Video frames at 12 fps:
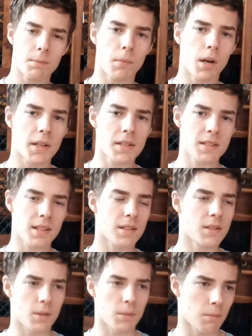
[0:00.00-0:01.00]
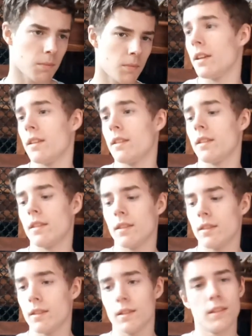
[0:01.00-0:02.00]
basically my system.
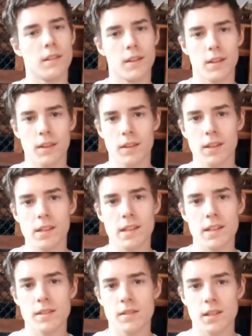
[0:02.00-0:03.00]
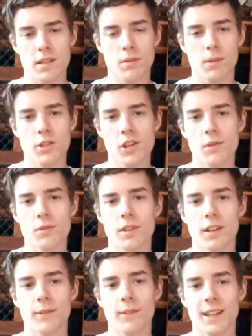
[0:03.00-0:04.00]
There's not
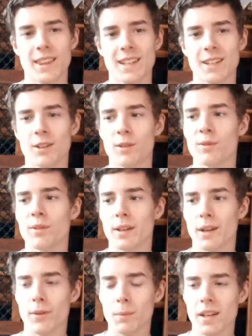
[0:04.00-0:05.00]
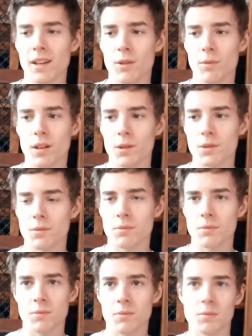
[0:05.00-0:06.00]
much else that I can really think of. If I'm king of the
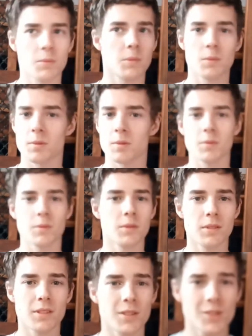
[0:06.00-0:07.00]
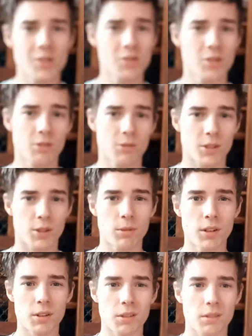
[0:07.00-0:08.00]
world, just
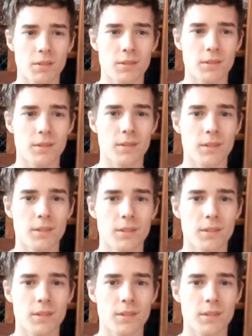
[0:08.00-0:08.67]
do what you want.